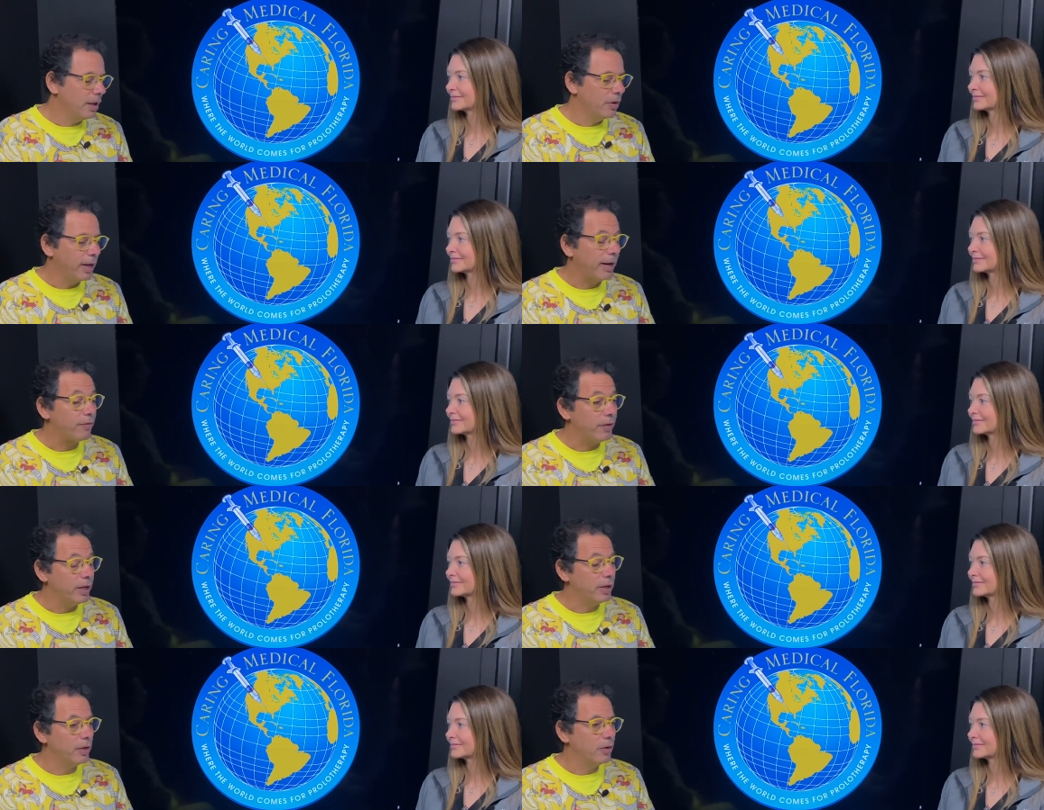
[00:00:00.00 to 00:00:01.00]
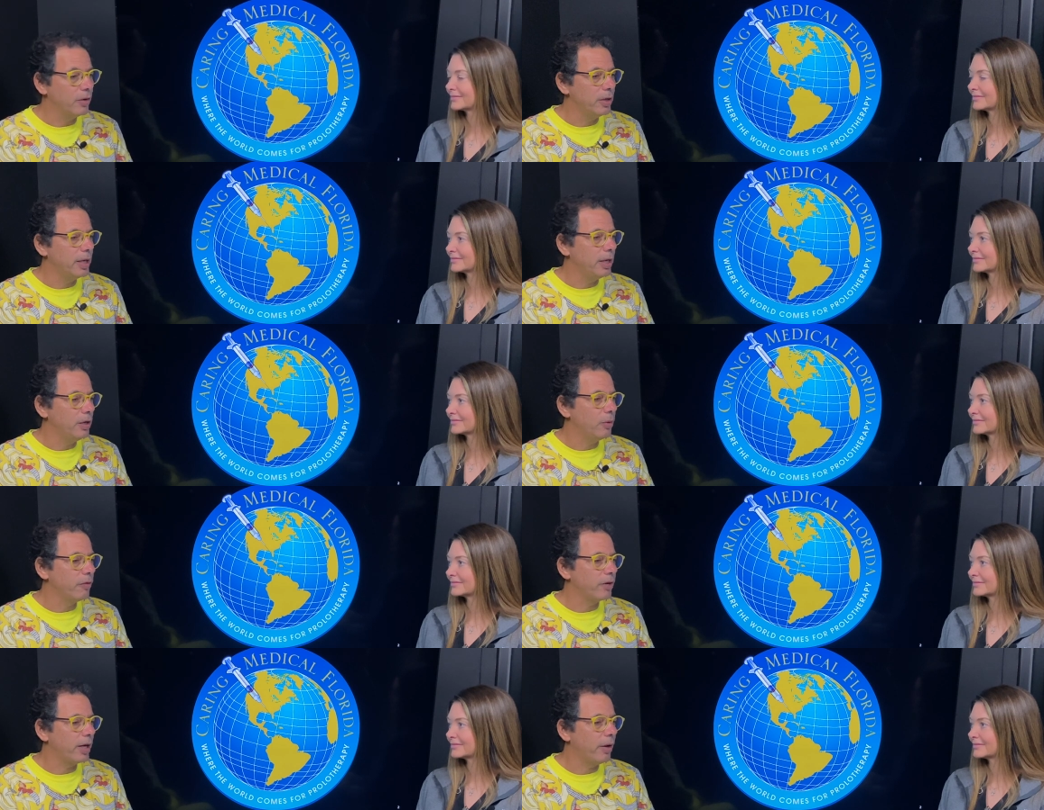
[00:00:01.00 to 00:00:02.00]
Speaker 1: you're not feeling good, and then you
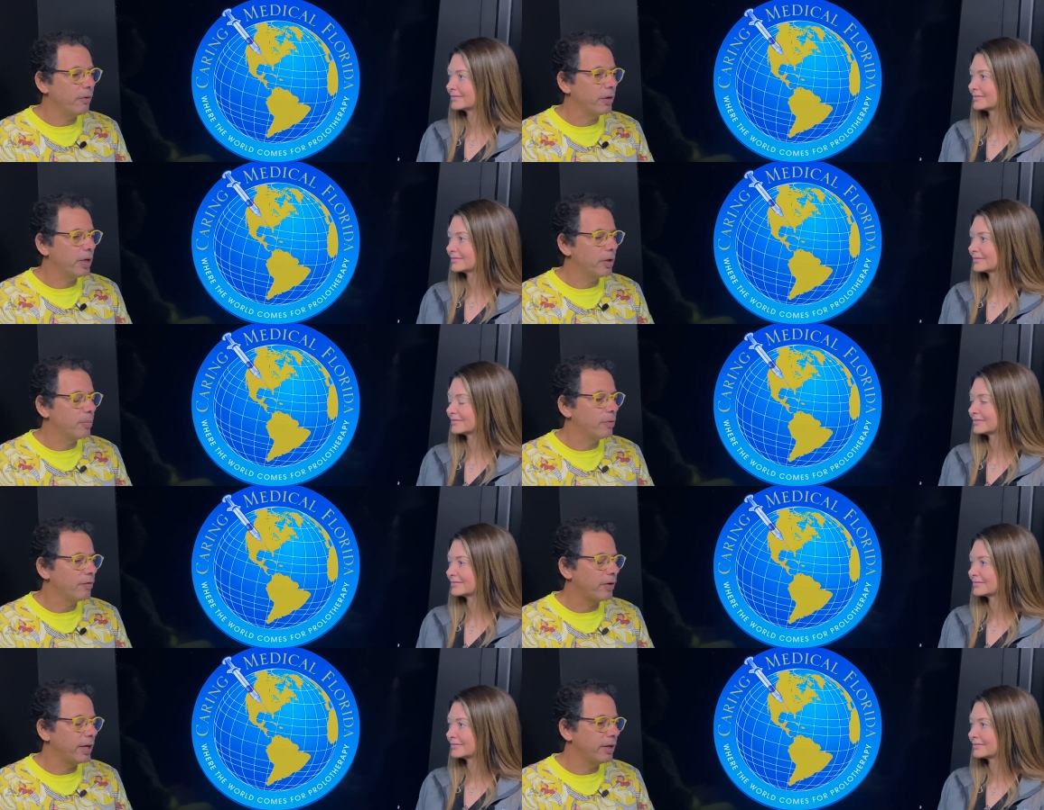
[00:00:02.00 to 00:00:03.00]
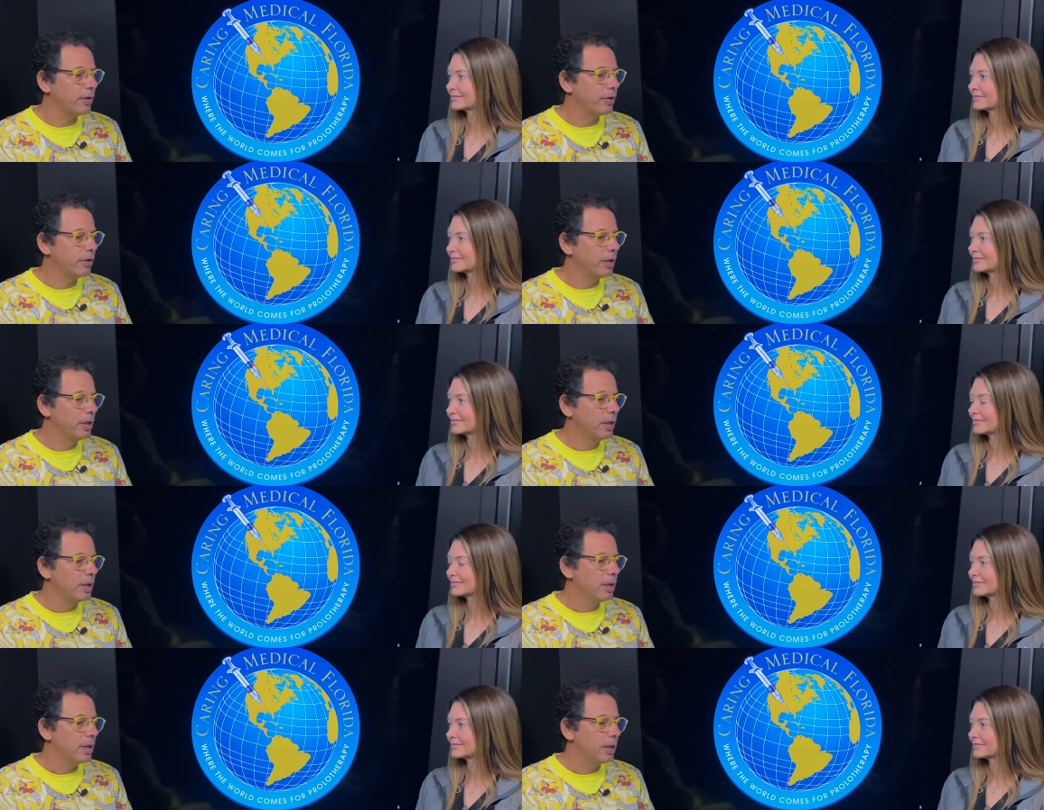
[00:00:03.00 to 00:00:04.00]
as a healthcare provider,
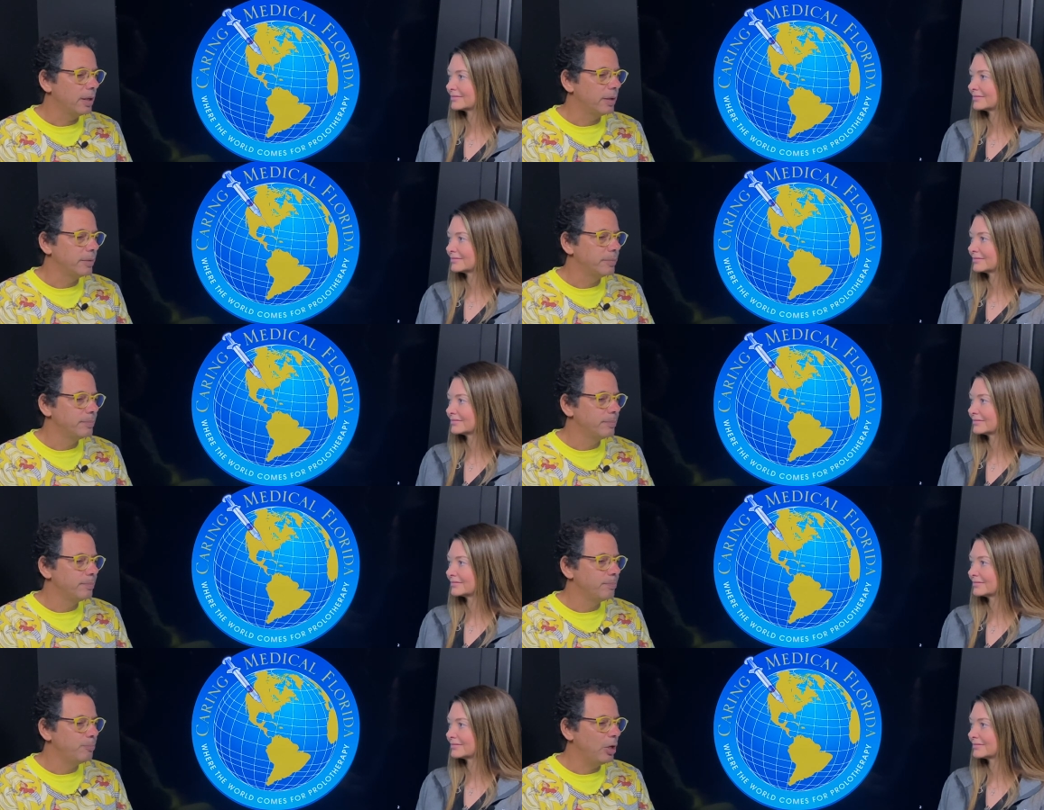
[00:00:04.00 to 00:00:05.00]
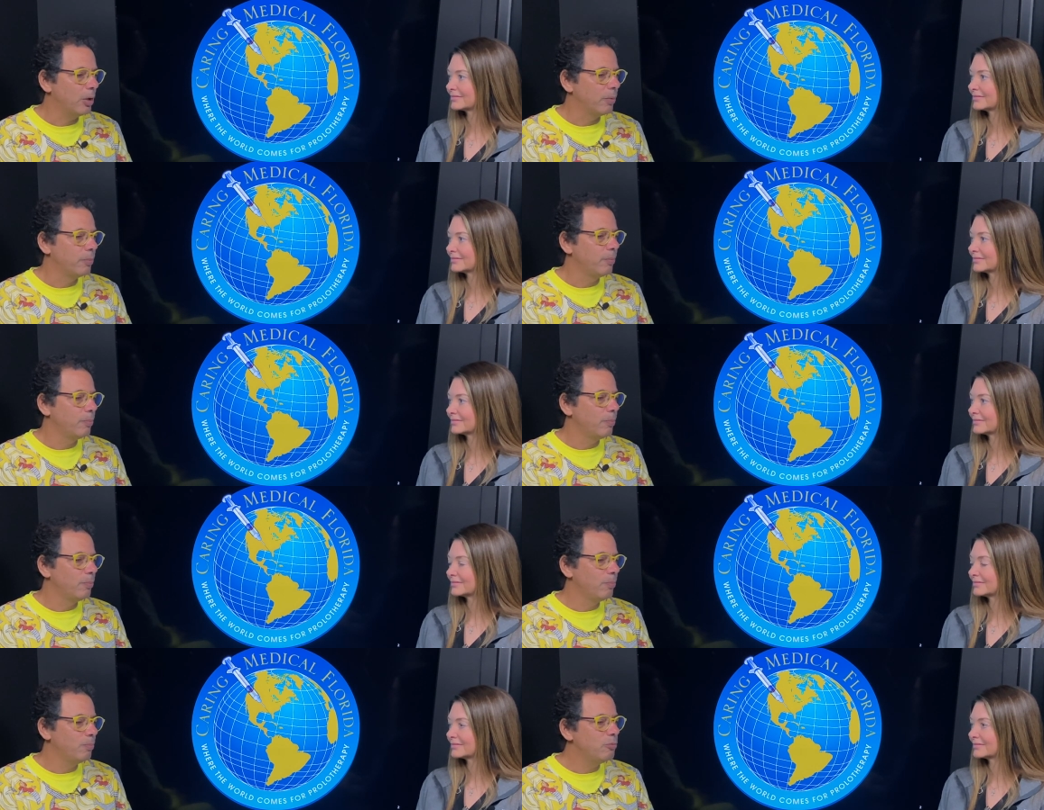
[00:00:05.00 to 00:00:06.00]
uh, you know,
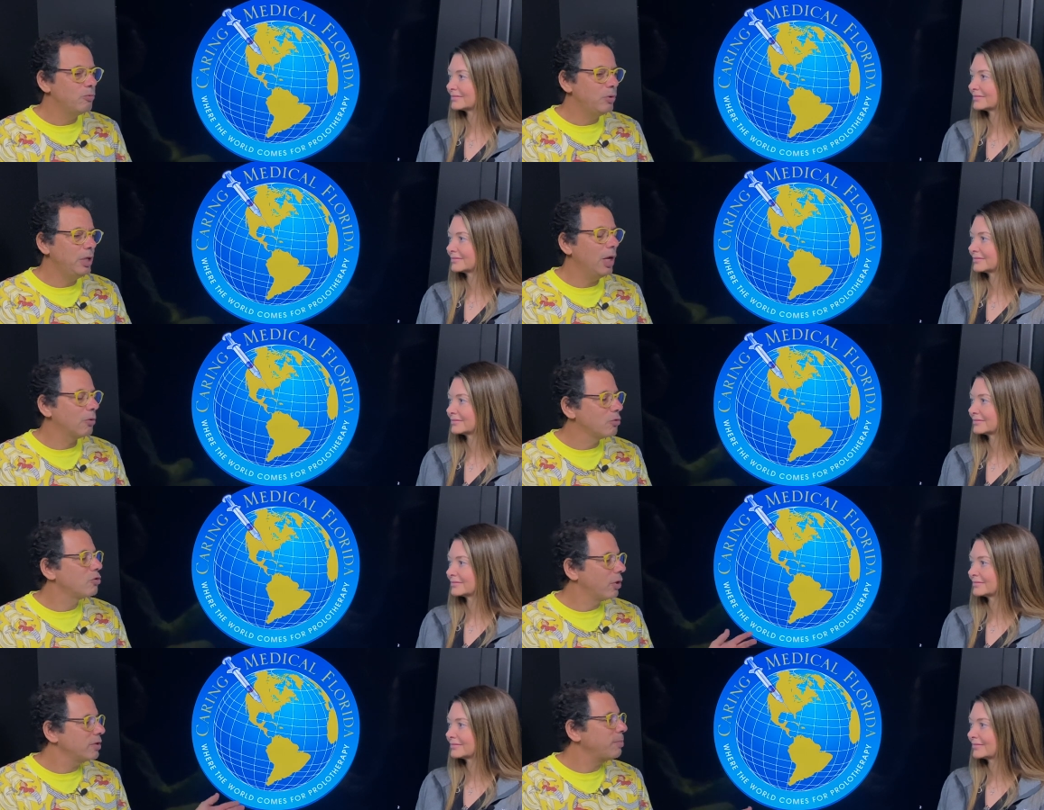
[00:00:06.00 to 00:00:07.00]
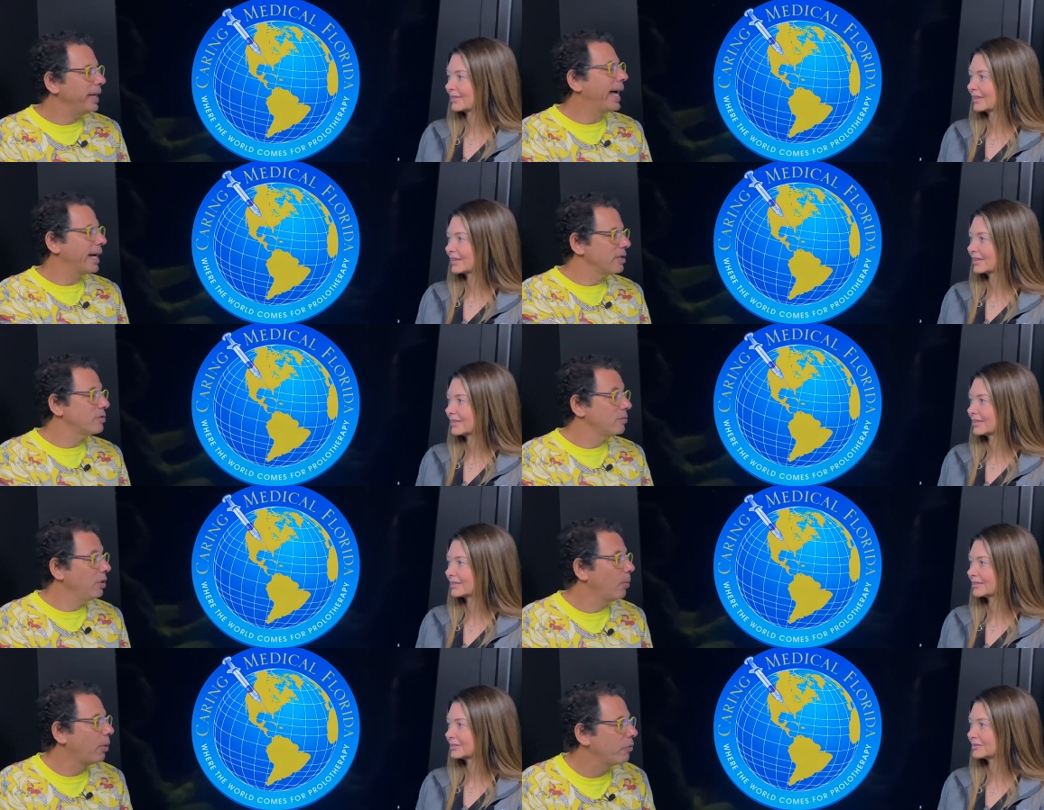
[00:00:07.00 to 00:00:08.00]
you know, let's be honest,
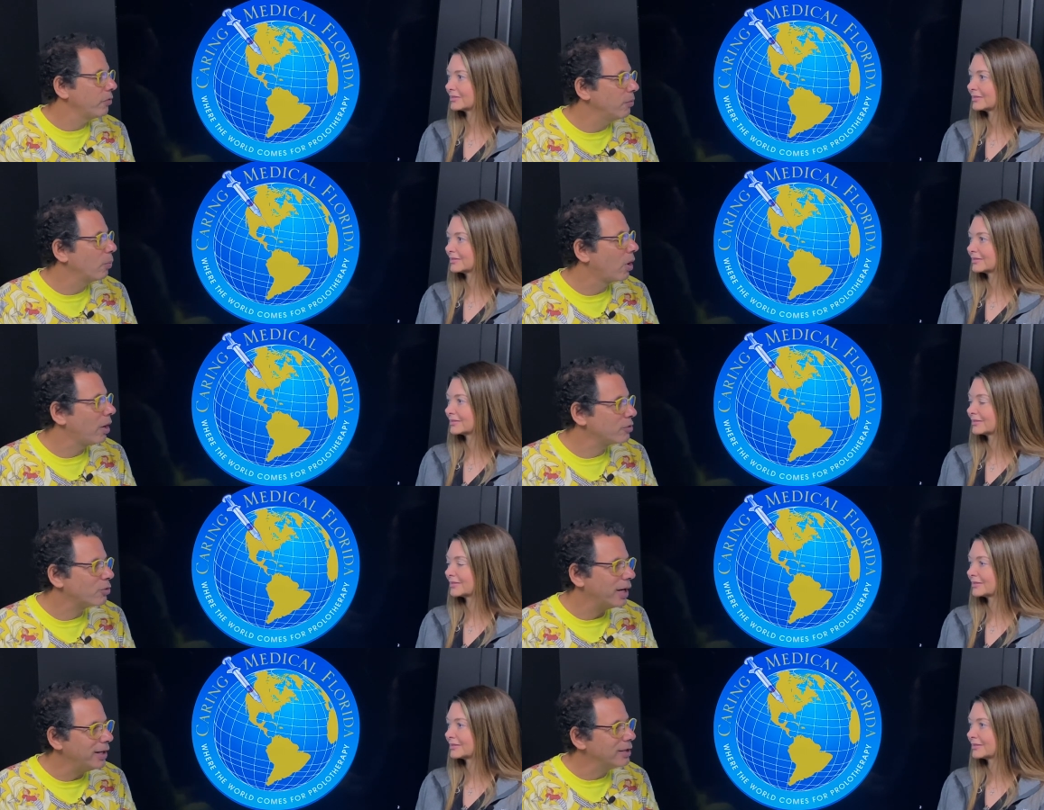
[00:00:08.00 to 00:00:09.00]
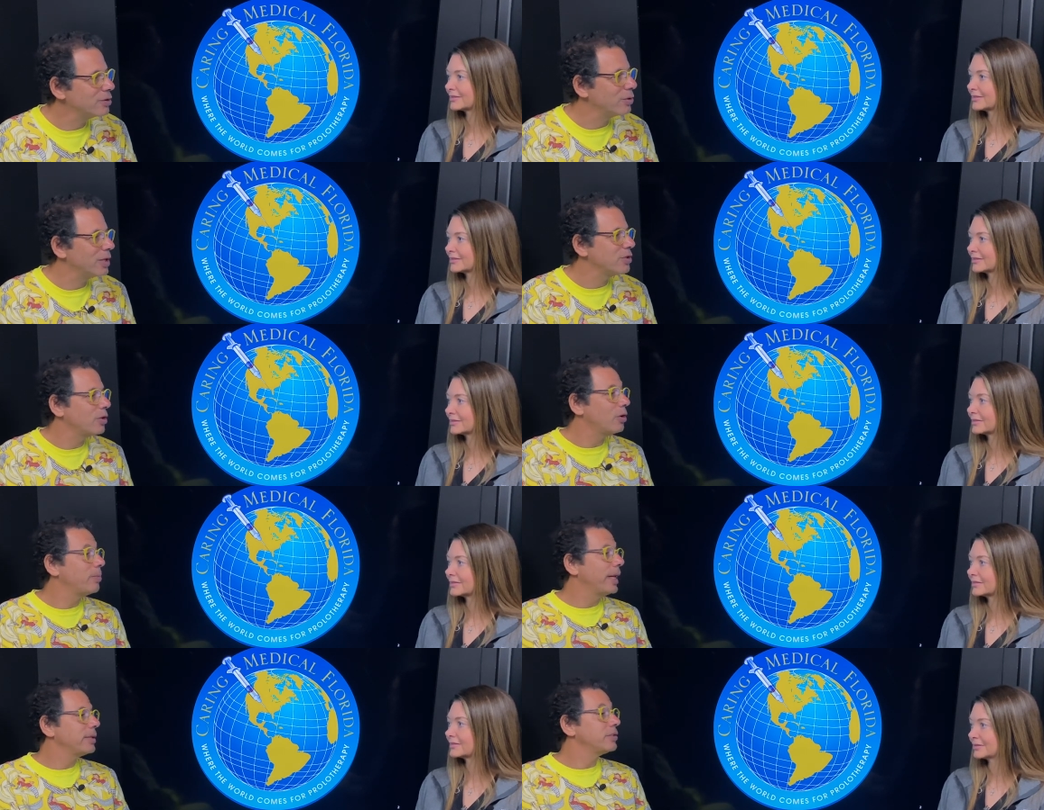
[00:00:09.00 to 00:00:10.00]
you know, most we're all trained in traditional
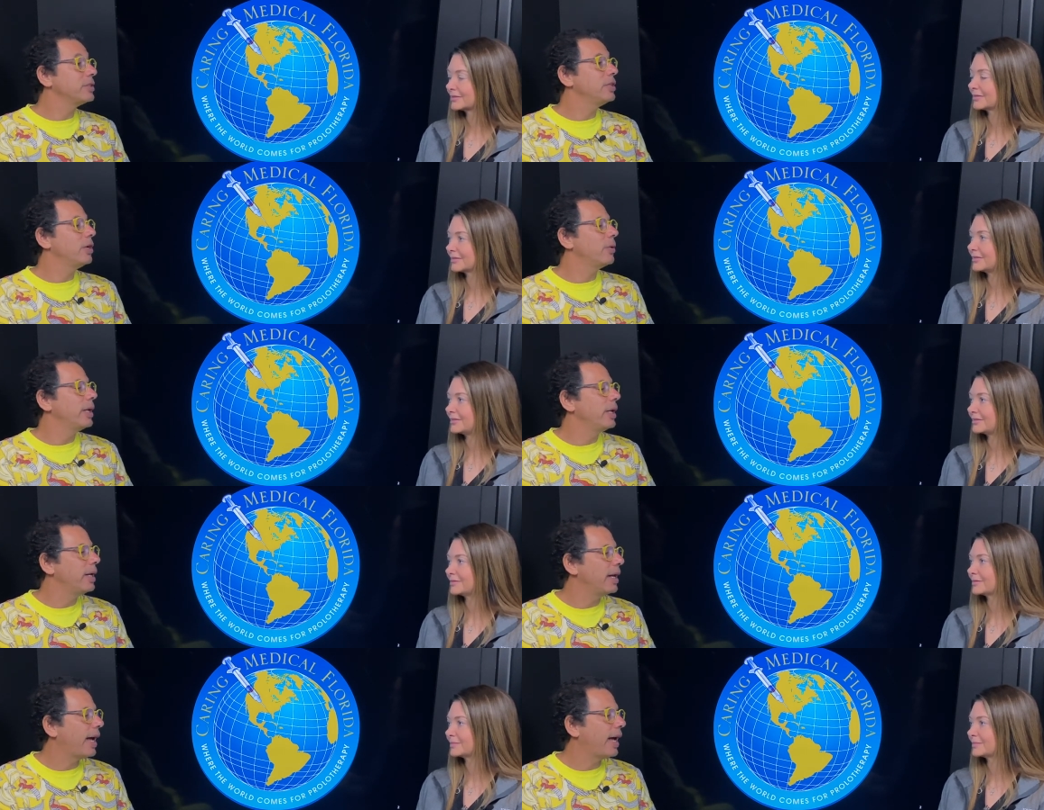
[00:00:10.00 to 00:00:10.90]
medicine, you know, and, and